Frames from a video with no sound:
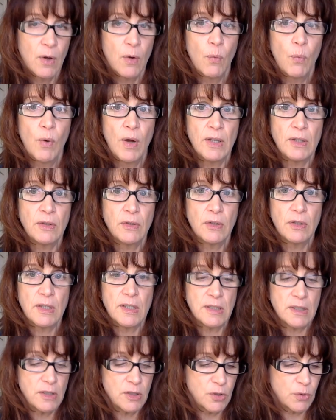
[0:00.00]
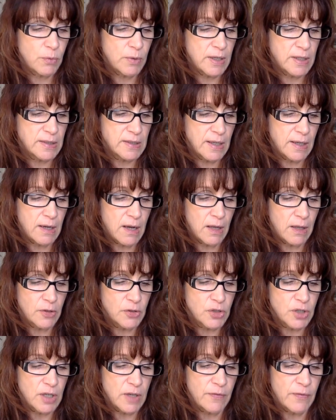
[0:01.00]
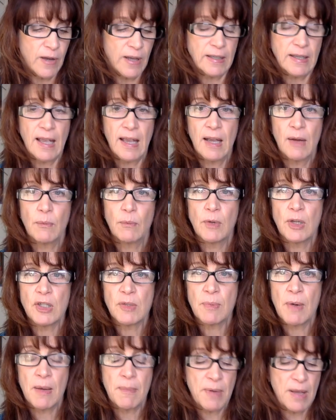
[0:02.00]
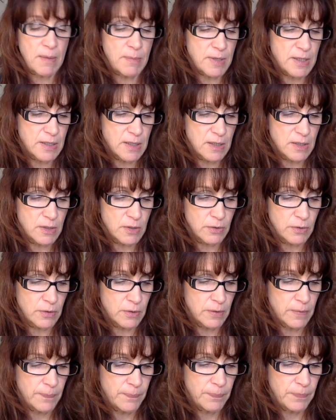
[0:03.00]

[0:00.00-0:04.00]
What good is a degree in psychology if I can't reach my baby sister?